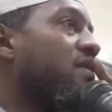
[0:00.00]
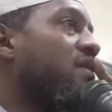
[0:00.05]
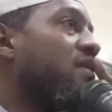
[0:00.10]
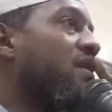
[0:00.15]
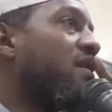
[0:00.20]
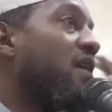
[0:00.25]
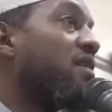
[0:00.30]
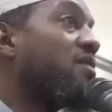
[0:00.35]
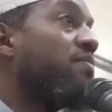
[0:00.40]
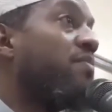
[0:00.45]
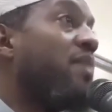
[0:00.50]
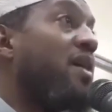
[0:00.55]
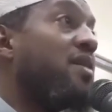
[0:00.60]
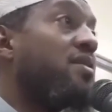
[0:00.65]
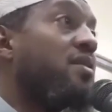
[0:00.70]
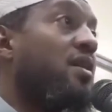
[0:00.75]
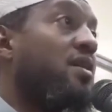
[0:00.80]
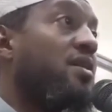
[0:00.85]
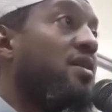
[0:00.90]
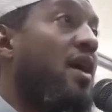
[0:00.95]
That's
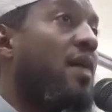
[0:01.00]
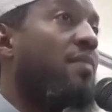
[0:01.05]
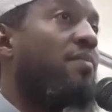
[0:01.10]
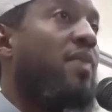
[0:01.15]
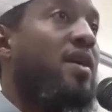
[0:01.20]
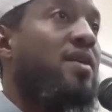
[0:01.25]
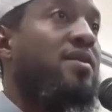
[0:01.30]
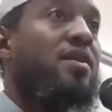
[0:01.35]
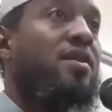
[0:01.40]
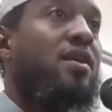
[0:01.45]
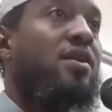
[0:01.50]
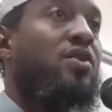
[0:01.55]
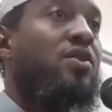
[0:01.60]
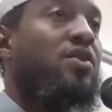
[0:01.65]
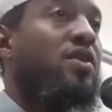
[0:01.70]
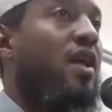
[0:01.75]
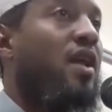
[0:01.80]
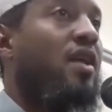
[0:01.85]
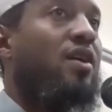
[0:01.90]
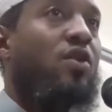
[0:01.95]
basic. Is that basic, or
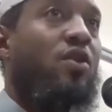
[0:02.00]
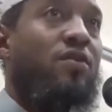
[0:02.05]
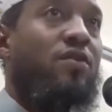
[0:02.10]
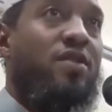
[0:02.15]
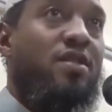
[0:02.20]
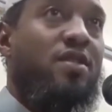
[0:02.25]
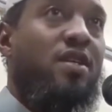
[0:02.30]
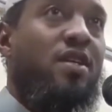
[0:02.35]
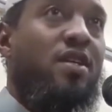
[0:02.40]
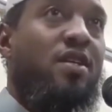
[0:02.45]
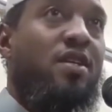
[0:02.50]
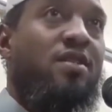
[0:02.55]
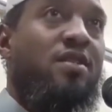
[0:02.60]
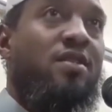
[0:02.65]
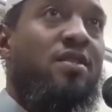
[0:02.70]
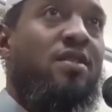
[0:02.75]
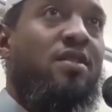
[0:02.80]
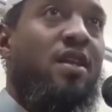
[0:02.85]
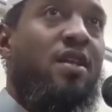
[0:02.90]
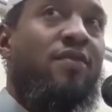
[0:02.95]
you got to go overseas
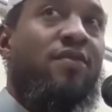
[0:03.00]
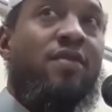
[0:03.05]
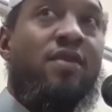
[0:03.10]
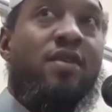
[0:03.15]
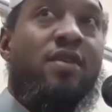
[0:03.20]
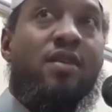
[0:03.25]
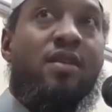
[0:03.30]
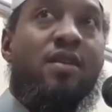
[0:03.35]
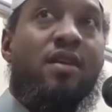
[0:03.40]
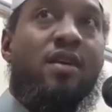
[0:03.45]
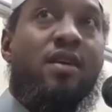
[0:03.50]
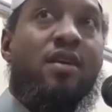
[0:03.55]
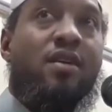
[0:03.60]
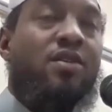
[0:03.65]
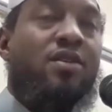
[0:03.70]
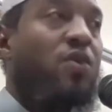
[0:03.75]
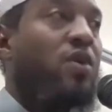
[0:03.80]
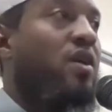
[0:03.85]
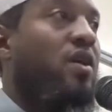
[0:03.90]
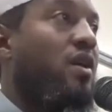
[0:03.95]
and study for
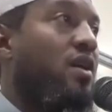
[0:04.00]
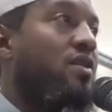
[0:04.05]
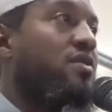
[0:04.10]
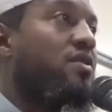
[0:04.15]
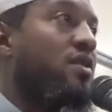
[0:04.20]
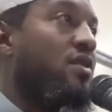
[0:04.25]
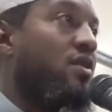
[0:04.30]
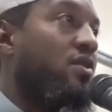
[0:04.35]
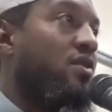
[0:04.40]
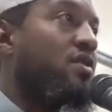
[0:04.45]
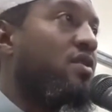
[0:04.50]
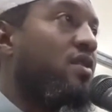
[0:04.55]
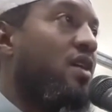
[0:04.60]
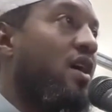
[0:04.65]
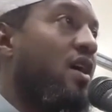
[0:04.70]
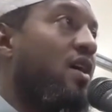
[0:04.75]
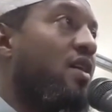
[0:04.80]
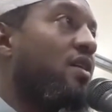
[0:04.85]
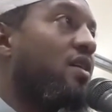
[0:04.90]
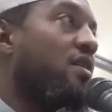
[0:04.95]
20 years to know the
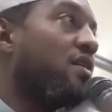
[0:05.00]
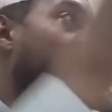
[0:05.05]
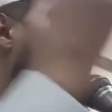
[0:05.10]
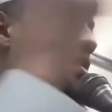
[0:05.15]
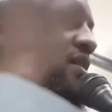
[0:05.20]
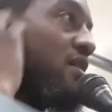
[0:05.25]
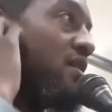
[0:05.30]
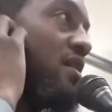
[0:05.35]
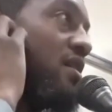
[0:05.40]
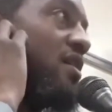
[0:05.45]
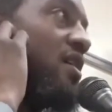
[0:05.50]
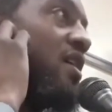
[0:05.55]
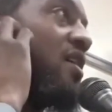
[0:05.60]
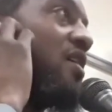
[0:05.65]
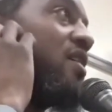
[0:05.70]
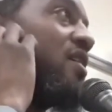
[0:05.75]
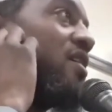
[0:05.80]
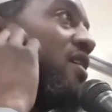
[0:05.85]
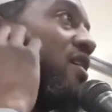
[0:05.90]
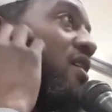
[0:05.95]
Shahada?
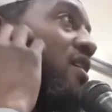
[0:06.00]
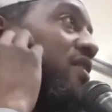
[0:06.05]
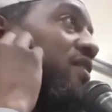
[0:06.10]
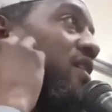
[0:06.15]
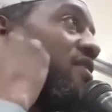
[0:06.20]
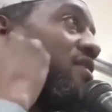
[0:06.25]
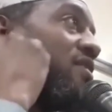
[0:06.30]
Huh? That's